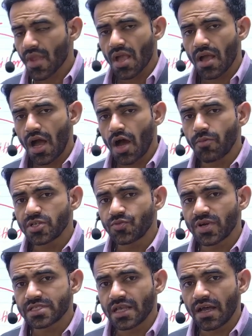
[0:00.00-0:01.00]
How much
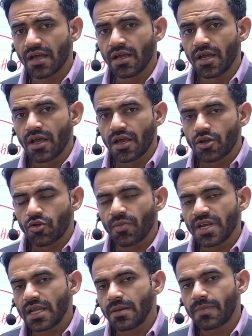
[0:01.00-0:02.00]
was the
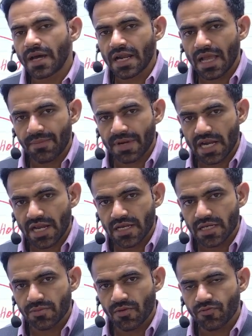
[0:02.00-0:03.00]
nominal per capita
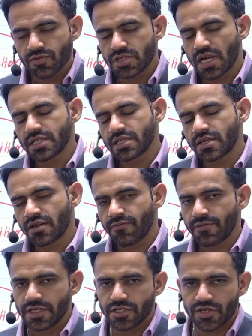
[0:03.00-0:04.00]
income of Gujarat?
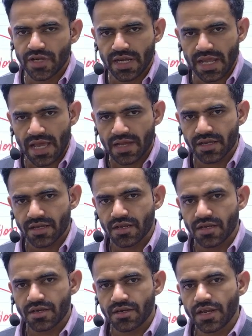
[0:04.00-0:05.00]
Roughly 3 lakh.
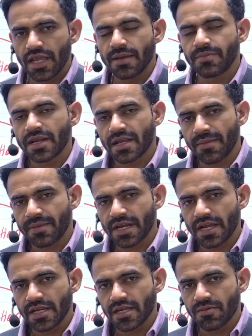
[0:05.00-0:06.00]
Real per
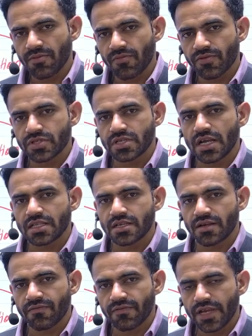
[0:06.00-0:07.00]
capita income of Gujarat?
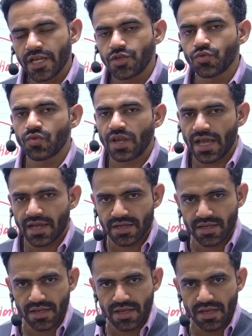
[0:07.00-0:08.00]
Roughly 2 lakh.
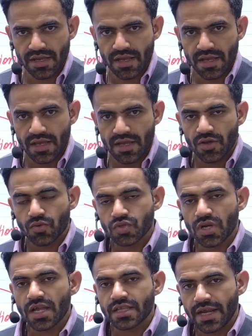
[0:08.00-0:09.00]

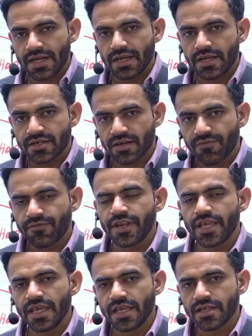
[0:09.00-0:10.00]
Gujarat handled
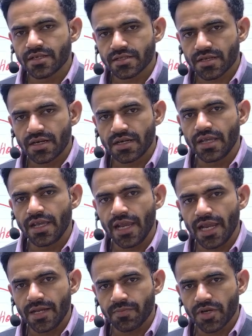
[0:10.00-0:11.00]
roughly
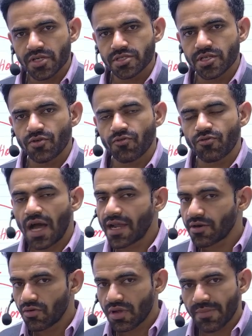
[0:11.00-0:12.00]
38% of
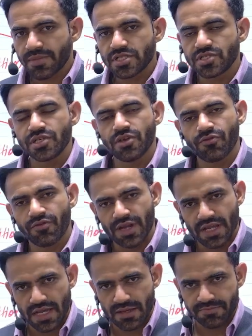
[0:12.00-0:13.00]
cargo capacity of
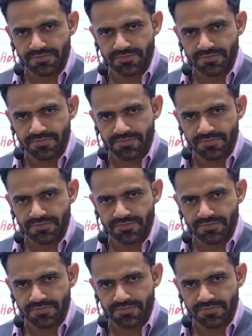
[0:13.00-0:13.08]
India.